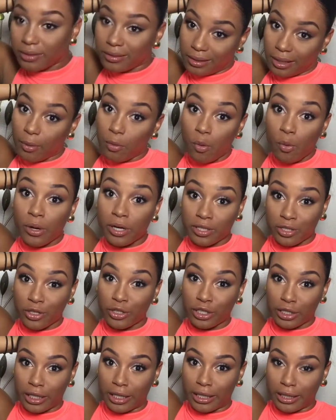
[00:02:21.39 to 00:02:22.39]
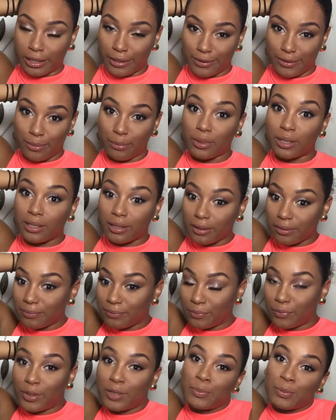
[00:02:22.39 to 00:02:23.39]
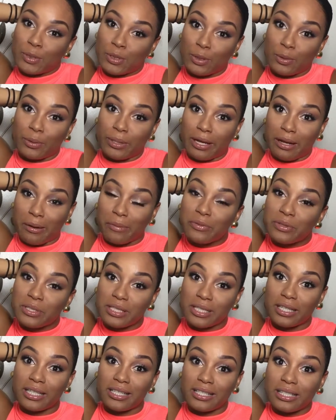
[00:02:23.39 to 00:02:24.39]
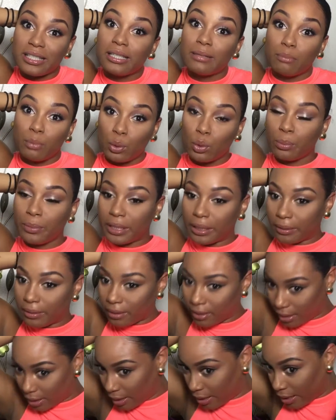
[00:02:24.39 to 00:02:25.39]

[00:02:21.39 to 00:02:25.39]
Yeah, we wear turtleneck in Jamaica, especially when the office AC booming